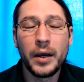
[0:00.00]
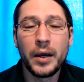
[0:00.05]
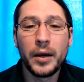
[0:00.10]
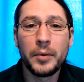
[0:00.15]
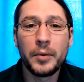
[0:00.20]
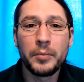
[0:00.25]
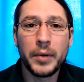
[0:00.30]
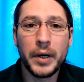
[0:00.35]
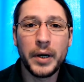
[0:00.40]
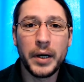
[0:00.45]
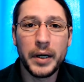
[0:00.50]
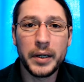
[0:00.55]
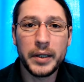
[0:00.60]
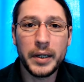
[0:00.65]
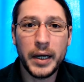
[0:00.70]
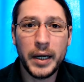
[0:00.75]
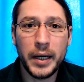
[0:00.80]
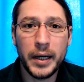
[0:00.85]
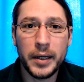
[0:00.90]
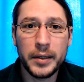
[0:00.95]

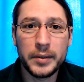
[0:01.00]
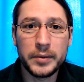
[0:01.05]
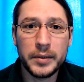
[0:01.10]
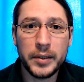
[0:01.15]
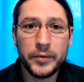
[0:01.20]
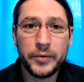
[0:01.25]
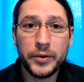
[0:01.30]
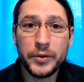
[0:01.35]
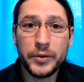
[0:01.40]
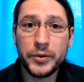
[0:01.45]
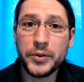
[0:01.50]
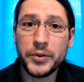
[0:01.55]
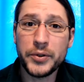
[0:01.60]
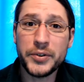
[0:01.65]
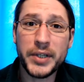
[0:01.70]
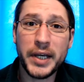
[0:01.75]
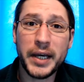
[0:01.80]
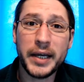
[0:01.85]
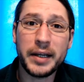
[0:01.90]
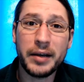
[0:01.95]
But if you do
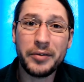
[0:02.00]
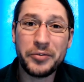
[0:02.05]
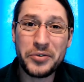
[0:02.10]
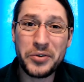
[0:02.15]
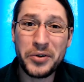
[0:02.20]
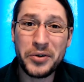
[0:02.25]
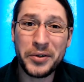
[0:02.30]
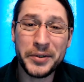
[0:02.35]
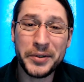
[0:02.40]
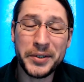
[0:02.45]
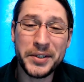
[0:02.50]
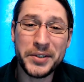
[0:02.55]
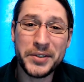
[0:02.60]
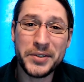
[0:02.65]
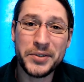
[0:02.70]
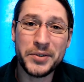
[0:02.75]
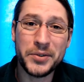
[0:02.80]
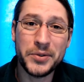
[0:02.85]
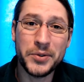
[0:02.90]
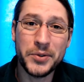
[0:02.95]
decide after all this
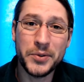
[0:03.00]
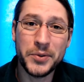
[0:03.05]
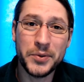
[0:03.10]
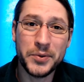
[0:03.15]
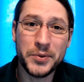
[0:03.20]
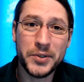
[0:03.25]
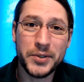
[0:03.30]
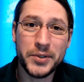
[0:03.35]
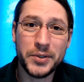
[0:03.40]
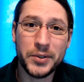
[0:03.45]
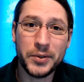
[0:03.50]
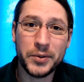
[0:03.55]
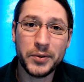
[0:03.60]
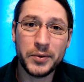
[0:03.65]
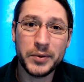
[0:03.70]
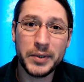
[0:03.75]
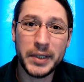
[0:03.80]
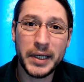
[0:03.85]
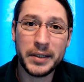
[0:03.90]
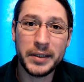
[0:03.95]
to still
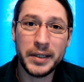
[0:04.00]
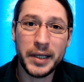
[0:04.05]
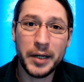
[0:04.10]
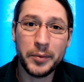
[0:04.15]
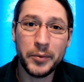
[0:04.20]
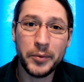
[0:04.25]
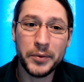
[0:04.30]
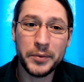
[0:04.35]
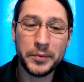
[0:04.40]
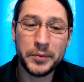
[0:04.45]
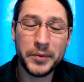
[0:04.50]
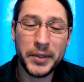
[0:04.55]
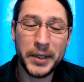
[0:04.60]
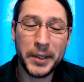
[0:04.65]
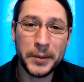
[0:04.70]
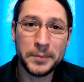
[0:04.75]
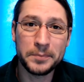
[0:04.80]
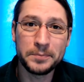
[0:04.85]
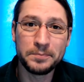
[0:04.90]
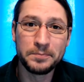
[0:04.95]
get an animal,
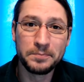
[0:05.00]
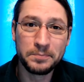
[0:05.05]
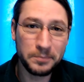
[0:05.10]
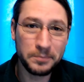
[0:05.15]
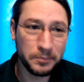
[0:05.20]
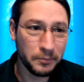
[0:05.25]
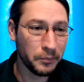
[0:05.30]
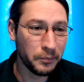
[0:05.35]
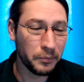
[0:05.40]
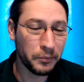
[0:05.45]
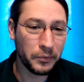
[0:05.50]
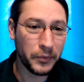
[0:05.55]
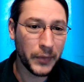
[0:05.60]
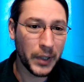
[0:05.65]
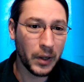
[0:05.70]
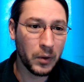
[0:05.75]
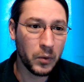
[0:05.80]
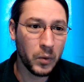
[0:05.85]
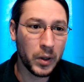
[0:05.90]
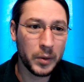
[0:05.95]
then
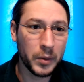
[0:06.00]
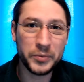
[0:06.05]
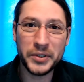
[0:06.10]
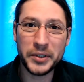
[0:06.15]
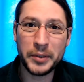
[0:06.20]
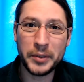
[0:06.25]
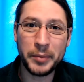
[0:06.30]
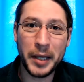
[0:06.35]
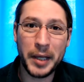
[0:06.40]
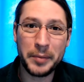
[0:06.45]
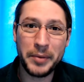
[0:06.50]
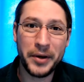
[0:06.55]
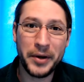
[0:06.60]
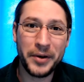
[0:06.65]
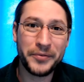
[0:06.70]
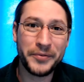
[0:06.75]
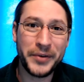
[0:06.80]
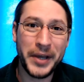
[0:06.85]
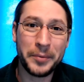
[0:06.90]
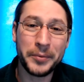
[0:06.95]
welcome to the pet parent
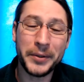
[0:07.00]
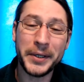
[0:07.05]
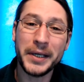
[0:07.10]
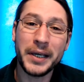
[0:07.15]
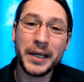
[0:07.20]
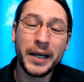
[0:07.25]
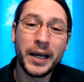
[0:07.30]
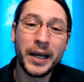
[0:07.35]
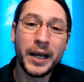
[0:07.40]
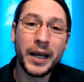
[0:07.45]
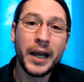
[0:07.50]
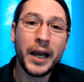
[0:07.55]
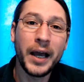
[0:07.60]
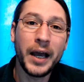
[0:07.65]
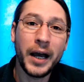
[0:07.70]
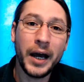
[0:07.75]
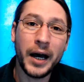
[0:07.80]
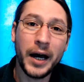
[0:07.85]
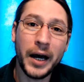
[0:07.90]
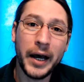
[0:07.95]
family.
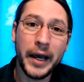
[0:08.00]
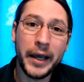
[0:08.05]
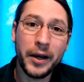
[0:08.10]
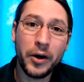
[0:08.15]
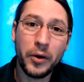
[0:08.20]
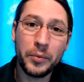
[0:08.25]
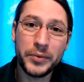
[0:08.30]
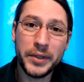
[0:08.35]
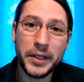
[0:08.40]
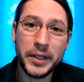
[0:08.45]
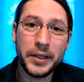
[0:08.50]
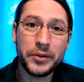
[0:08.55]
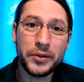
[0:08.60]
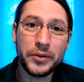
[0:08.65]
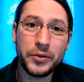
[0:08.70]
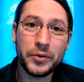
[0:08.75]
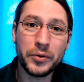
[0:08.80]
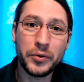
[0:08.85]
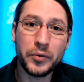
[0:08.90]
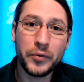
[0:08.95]
I hope that
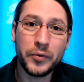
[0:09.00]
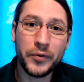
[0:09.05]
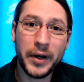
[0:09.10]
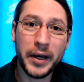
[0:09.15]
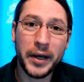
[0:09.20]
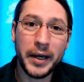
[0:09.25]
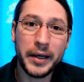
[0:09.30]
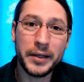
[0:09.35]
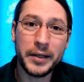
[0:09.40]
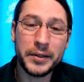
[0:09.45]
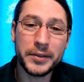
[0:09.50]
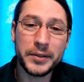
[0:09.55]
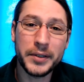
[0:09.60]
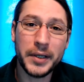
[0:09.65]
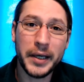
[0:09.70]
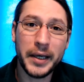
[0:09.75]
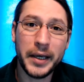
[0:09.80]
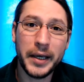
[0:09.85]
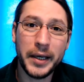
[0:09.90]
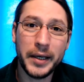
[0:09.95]
you find
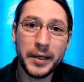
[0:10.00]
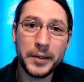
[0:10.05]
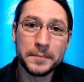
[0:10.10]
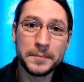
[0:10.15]
a